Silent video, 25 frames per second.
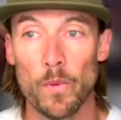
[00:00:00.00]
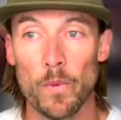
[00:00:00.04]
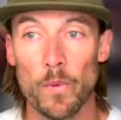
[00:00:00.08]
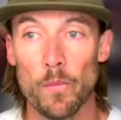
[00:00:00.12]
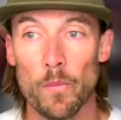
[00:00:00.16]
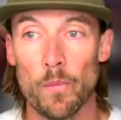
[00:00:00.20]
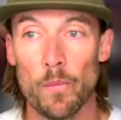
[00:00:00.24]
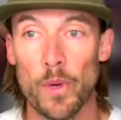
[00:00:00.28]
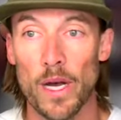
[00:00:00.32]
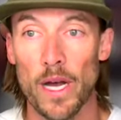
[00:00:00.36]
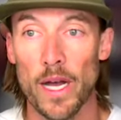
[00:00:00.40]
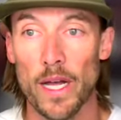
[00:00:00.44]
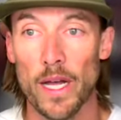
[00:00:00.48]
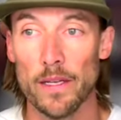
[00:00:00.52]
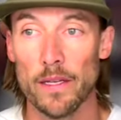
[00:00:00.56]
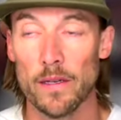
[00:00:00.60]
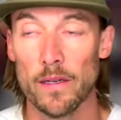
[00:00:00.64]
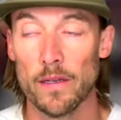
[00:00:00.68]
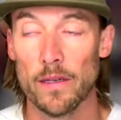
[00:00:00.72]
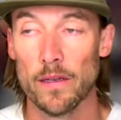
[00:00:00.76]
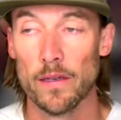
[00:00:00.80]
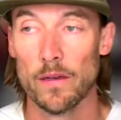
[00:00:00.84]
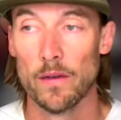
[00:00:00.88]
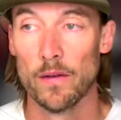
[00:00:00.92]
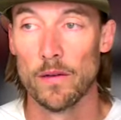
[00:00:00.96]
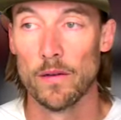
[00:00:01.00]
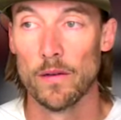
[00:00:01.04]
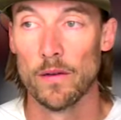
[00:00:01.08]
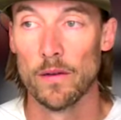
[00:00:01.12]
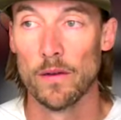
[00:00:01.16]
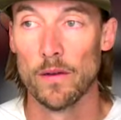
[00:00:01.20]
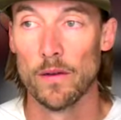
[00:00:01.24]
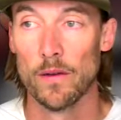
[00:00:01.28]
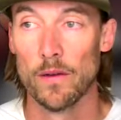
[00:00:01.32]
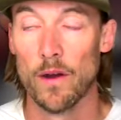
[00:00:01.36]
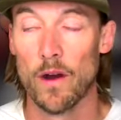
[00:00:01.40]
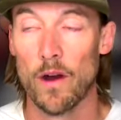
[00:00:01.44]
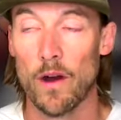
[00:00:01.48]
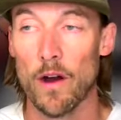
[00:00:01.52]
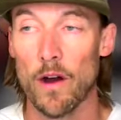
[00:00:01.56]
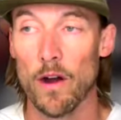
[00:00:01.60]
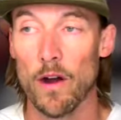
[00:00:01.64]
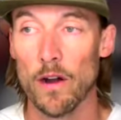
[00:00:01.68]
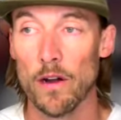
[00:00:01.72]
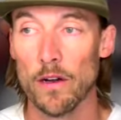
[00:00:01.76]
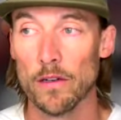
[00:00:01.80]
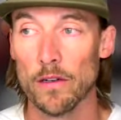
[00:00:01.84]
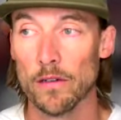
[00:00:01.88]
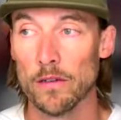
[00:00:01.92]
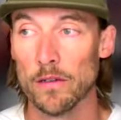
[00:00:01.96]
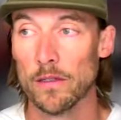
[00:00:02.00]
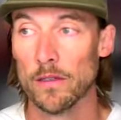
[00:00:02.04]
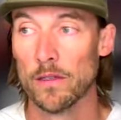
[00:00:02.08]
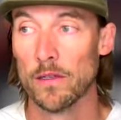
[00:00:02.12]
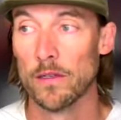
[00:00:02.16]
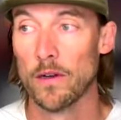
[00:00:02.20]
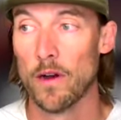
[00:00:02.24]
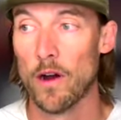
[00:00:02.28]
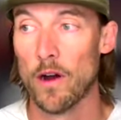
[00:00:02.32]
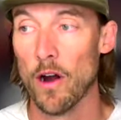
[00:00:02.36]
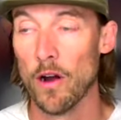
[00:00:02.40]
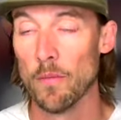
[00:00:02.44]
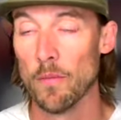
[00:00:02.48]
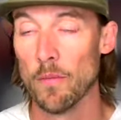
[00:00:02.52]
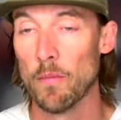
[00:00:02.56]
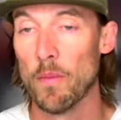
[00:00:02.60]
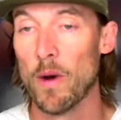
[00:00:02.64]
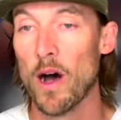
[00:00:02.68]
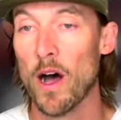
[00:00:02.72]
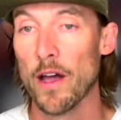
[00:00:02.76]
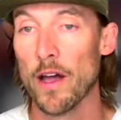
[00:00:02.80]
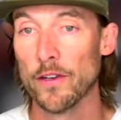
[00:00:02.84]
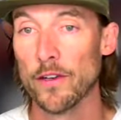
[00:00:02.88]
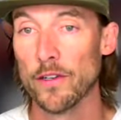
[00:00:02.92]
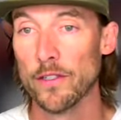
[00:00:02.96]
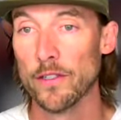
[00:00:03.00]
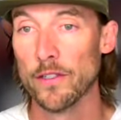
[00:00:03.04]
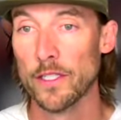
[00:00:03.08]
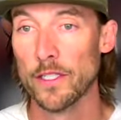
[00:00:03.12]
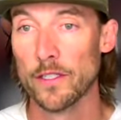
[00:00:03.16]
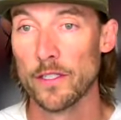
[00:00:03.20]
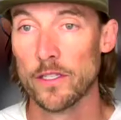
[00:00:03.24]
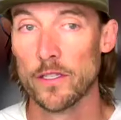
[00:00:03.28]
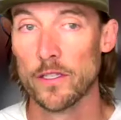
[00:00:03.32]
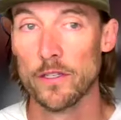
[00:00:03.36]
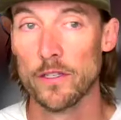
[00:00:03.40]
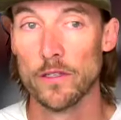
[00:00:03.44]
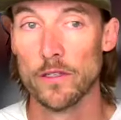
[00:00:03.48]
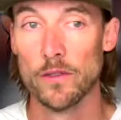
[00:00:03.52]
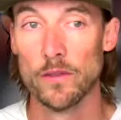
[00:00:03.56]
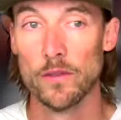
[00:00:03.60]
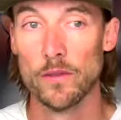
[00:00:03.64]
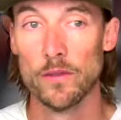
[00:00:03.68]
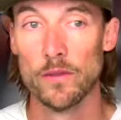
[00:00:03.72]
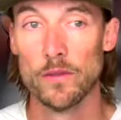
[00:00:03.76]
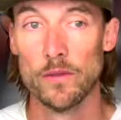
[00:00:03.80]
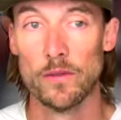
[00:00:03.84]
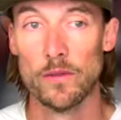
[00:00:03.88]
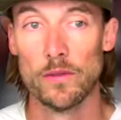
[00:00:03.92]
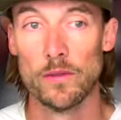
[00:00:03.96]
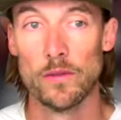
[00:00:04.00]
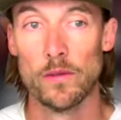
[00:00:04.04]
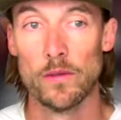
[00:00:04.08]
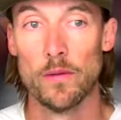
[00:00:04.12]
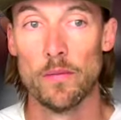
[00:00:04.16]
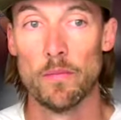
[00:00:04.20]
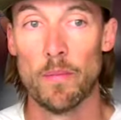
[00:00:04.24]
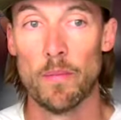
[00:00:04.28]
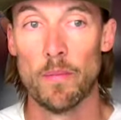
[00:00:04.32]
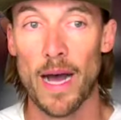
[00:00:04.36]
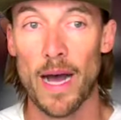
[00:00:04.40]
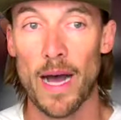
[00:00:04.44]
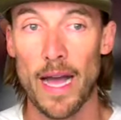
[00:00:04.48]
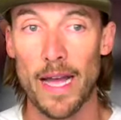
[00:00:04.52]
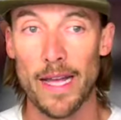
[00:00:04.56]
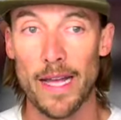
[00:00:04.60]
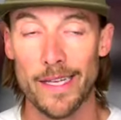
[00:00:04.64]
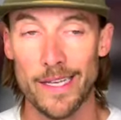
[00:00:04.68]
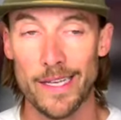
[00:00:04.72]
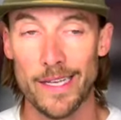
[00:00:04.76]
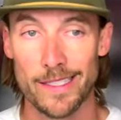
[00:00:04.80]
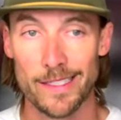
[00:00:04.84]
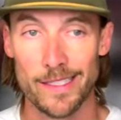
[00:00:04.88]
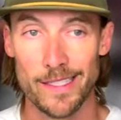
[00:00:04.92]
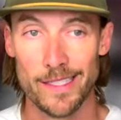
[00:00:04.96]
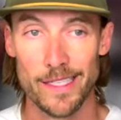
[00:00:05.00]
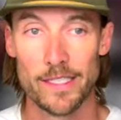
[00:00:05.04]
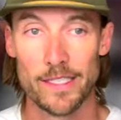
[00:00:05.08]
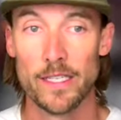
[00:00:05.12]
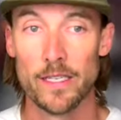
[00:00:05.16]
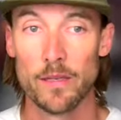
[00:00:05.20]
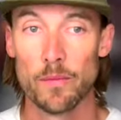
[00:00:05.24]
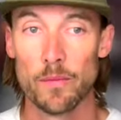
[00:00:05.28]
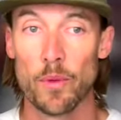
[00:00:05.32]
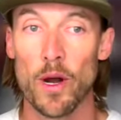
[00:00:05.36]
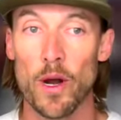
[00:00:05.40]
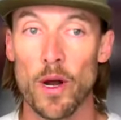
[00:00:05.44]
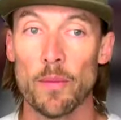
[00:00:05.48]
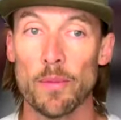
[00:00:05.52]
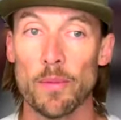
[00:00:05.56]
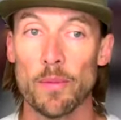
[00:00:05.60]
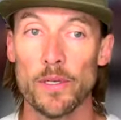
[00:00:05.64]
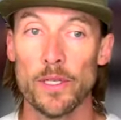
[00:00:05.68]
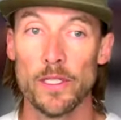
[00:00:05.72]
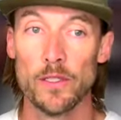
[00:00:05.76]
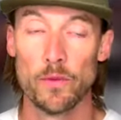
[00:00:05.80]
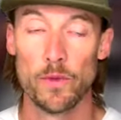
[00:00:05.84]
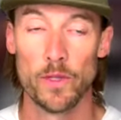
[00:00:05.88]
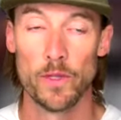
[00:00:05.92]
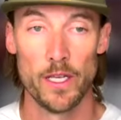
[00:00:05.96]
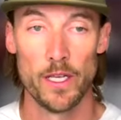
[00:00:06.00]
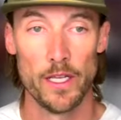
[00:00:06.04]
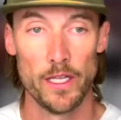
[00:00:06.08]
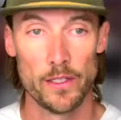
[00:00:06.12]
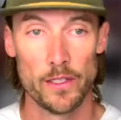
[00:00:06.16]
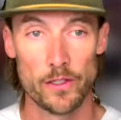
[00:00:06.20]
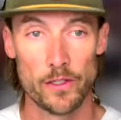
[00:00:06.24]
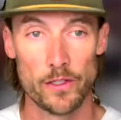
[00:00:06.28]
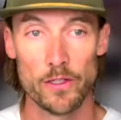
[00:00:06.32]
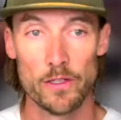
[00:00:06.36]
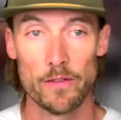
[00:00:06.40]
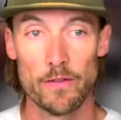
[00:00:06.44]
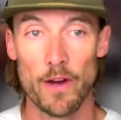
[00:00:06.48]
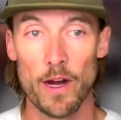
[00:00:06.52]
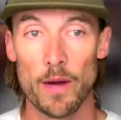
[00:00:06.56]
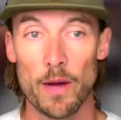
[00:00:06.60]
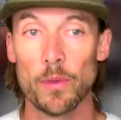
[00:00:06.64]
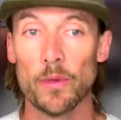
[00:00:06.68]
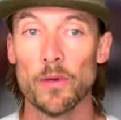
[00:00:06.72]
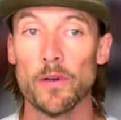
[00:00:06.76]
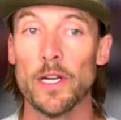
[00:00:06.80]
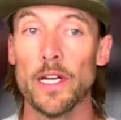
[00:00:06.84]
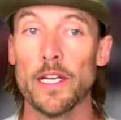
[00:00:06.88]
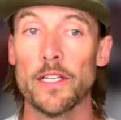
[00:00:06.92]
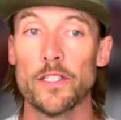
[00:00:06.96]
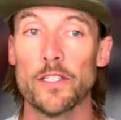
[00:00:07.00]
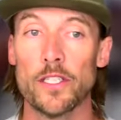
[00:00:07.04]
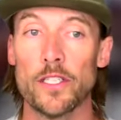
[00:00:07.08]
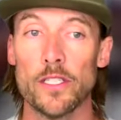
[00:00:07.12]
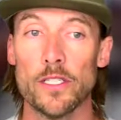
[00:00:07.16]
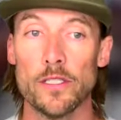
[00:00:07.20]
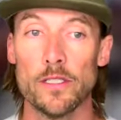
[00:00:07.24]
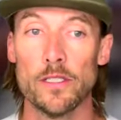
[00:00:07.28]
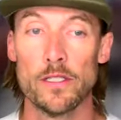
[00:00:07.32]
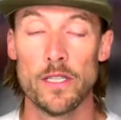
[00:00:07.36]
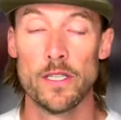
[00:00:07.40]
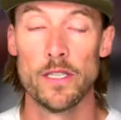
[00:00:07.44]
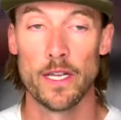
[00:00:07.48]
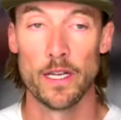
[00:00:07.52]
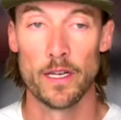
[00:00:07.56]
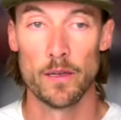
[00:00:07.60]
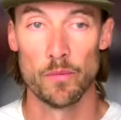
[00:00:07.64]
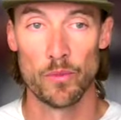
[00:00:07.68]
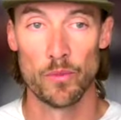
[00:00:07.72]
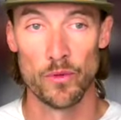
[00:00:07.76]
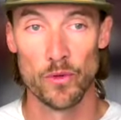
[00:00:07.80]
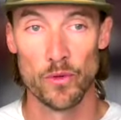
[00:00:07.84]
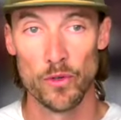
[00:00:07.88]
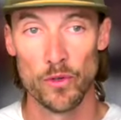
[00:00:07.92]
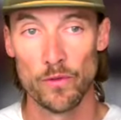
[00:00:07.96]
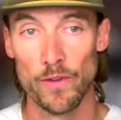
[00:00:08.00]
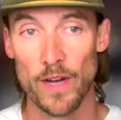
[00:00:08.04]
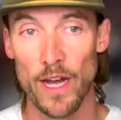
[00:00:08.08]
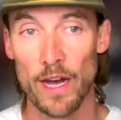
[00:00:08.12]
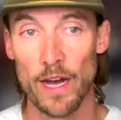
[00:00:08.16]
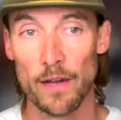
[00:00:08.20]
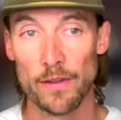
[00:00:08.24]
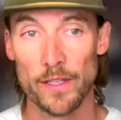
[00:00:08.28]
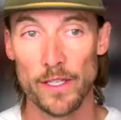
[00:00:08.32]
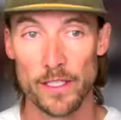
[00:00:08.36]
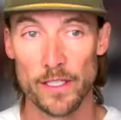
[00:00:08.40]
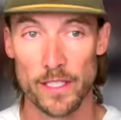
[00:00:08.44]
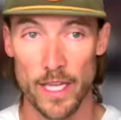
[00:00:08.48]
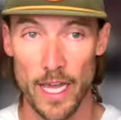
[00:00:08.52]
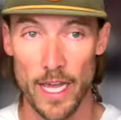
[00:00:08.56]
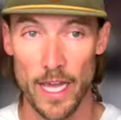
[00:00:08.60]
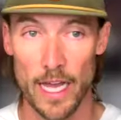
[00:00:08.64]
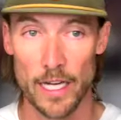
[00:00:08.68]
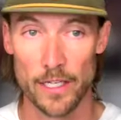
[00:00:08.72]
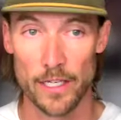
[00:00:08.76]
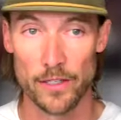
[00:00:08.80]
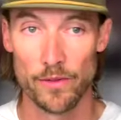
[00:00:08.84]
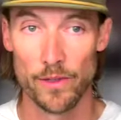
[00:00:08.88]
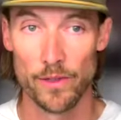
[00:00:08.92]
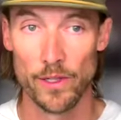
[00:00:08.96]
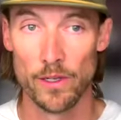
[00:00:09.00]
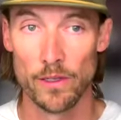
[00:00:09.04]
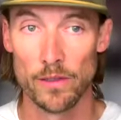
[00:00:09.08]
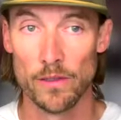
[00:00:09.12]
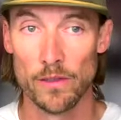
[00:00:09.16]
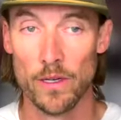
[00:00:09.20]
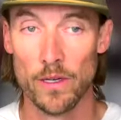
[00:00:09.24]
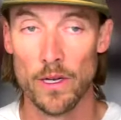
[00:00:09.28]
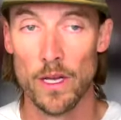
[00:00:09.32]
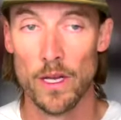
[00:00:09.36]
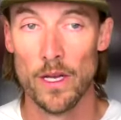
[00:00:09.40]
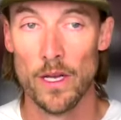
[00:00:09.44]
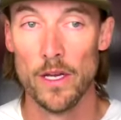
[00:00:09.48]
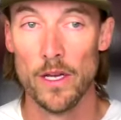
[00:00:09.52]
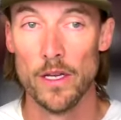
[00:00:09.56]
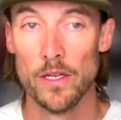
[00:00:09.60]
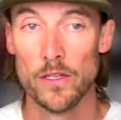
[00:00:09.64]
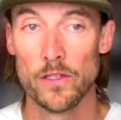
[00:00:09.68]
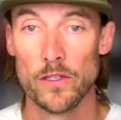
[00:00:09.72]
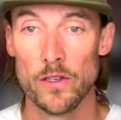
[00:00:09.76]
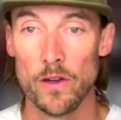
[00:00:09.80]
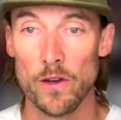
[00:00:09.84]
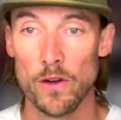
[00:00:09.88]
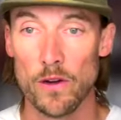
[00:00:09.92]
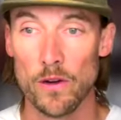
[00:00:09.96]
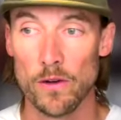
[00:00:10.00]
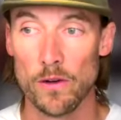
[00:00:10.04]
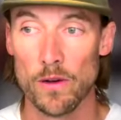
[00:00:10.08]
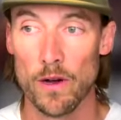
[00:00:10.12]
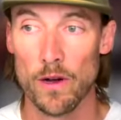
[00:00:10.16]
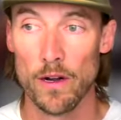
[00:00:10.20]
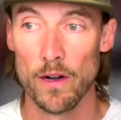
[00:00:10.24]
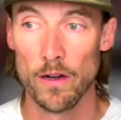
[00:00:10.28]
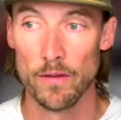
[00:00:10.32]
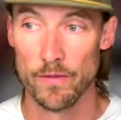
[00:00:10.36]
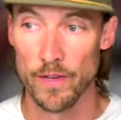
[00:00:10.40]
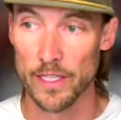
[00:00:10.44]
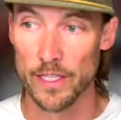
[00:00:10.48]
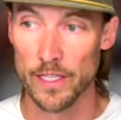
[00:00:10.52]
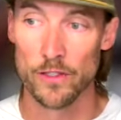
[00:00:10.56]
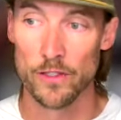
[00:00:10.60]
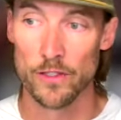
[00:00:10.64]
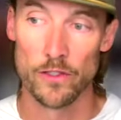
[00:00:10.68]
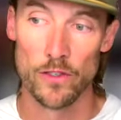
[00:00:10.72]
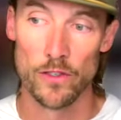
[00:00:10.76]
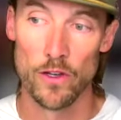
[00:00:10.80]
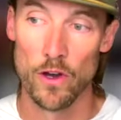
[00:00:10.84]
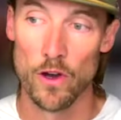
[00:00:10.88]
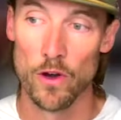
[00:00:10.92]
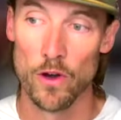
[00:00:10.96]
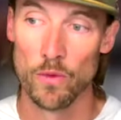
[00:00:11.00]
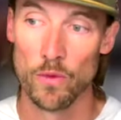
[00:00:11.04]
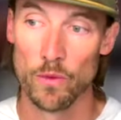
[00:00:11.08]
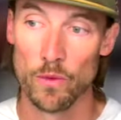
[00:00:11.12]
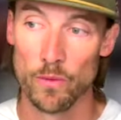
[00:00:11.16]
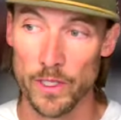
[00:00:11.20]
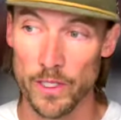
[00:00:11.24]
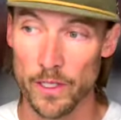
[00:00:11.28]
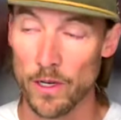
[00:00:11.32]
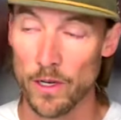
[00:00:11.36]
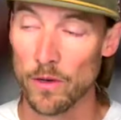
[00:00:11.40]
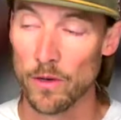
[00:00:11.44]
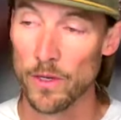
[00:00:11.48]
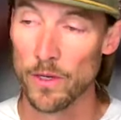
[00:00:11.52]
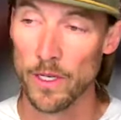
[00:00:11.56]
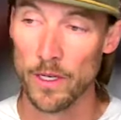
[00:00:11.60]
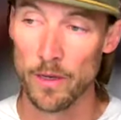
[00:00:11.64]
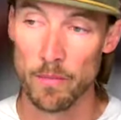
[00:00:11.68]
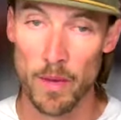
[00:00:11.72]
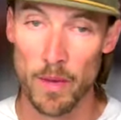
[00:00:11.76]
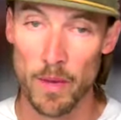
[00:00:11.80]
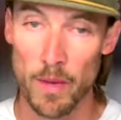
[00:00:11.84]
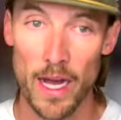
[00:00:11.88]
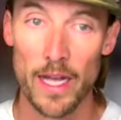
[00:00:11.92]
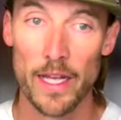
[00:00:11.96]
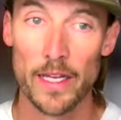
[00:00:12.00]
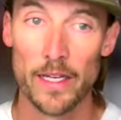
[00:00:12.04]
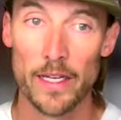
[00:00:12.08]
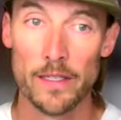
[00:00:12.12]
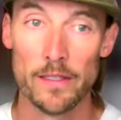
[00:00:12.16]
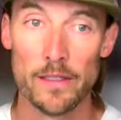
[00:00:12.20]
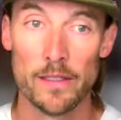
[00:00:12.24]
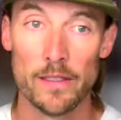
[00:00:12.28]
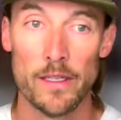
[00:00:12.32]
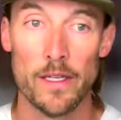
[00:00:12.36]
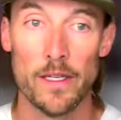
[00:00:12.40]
But our model is to buy existing properties with a history of operations that can prove out this cash flow. So our investors know when we go in and buy it,